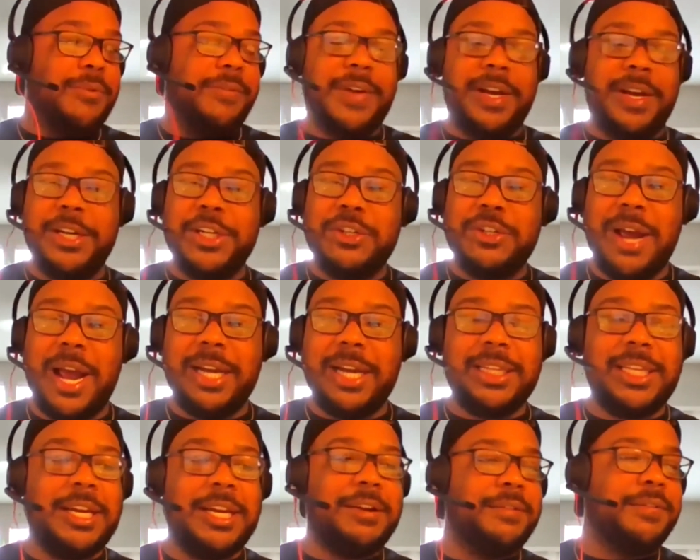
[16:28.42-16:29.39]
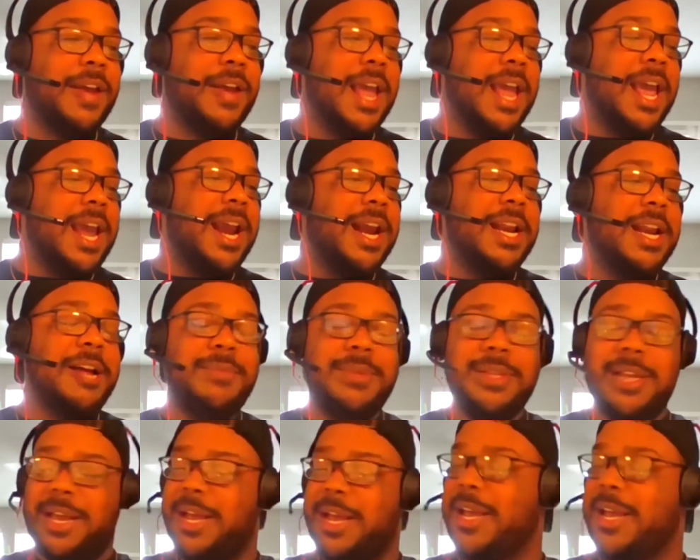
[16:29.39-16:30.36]
find attractive. And I'm
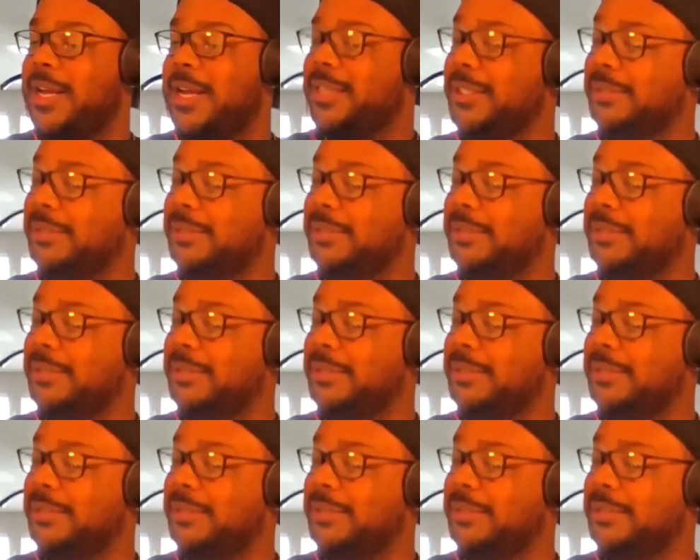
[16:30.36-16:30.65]
like,